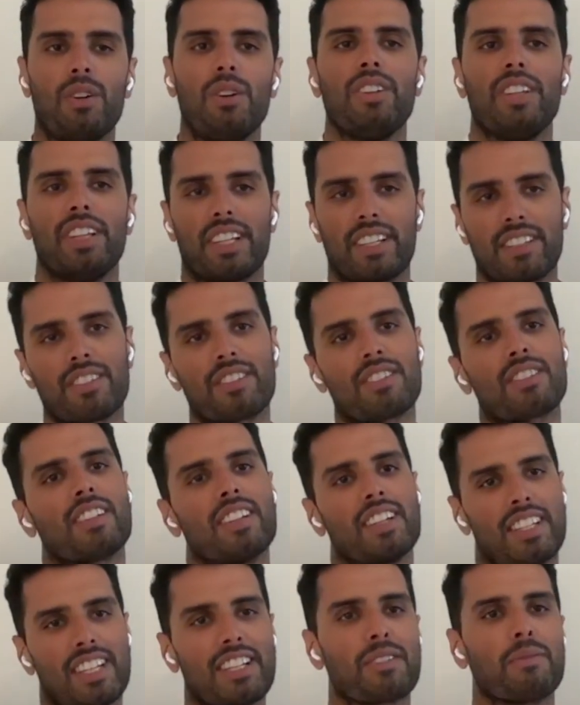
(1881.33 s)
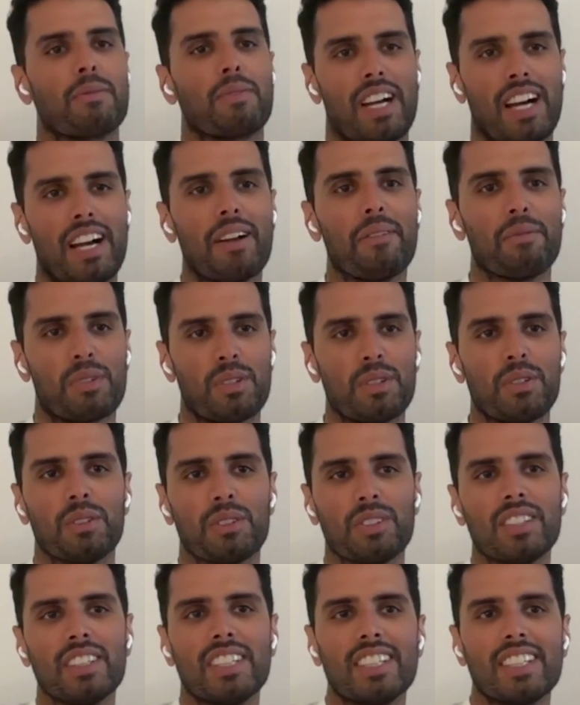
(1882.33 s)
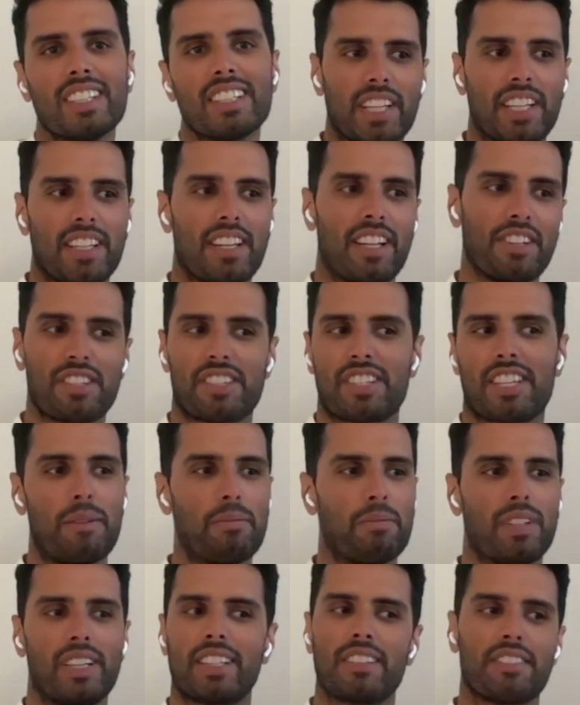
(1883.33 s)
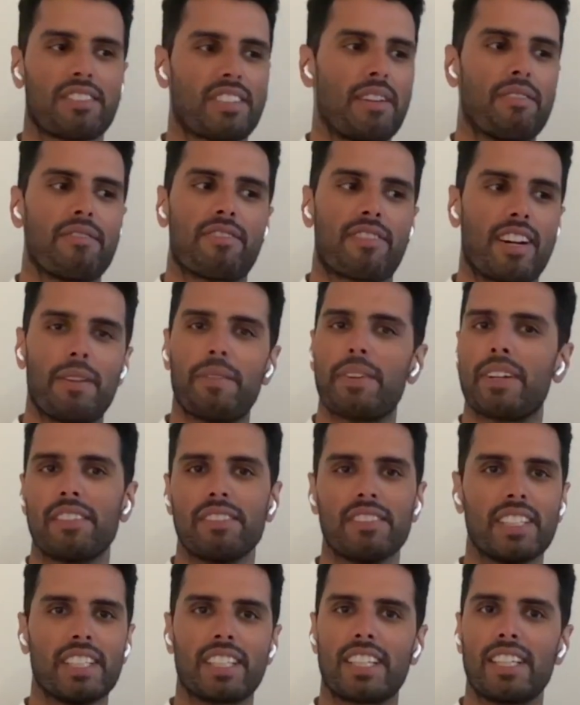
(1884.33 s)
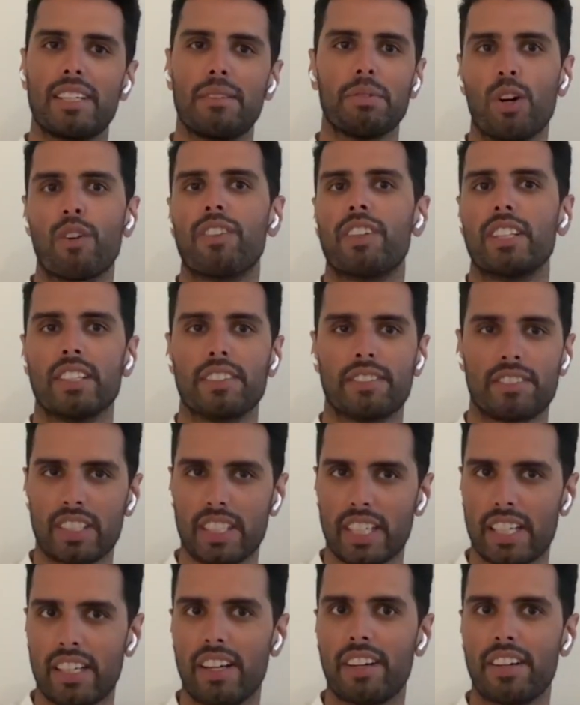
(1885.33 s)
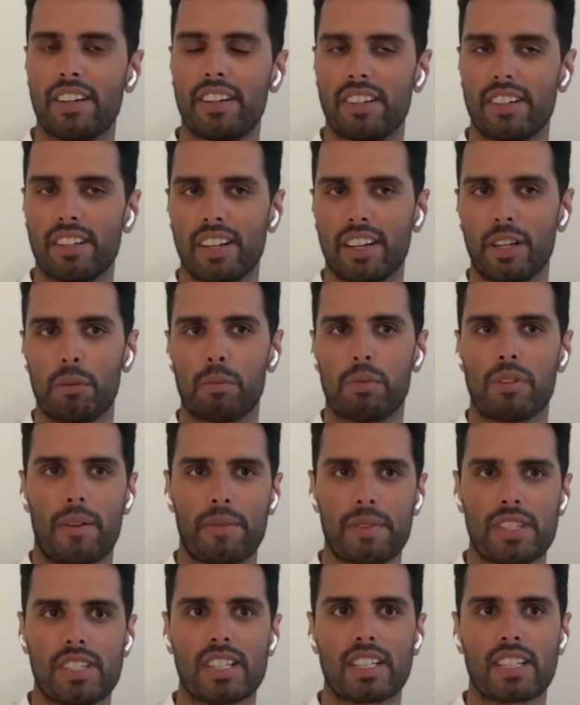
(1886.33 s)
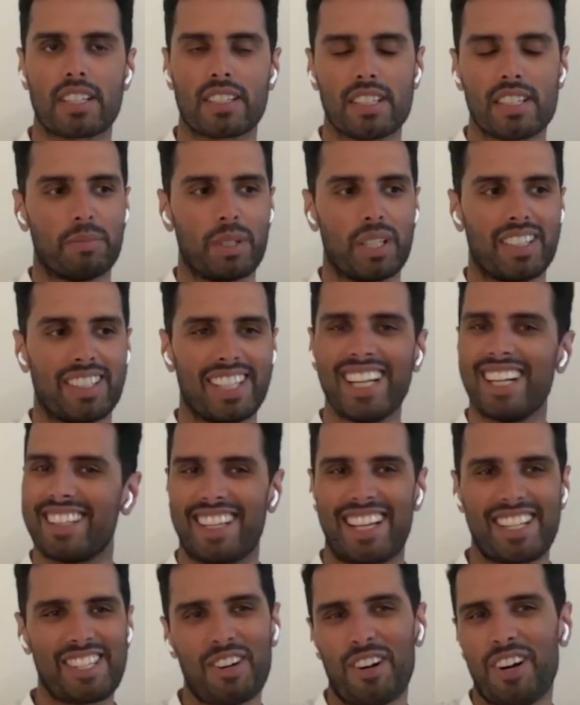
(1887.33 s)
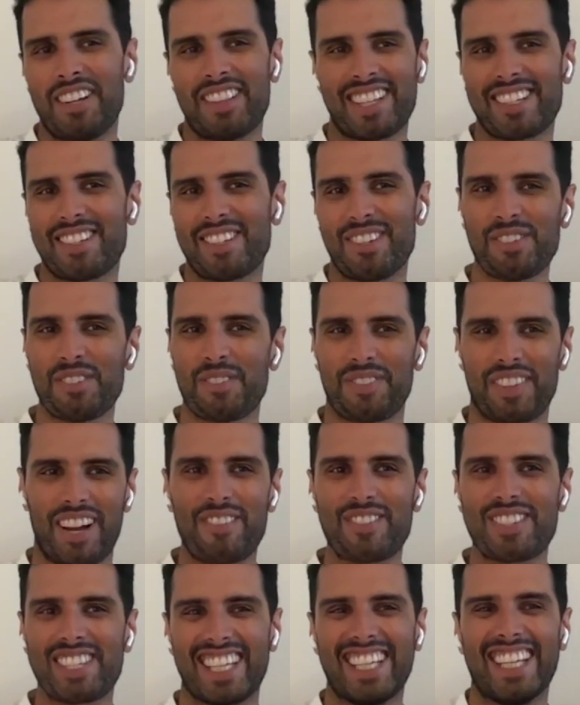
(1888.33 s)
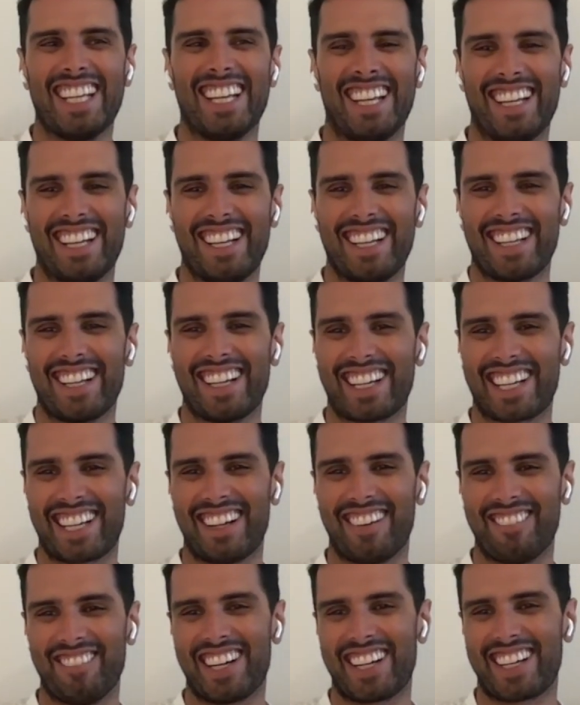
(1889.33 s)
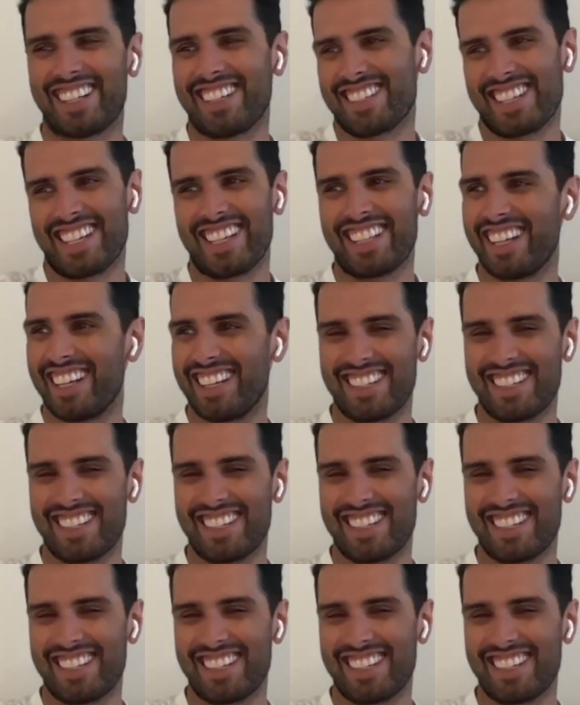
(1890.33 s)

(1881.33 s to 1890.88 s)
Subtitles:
like this is going to take some time too. And just keep like the same framing of like keep over delivering and under promising. But yeah, that's a hard thing to do sometimes. I'm not going to say that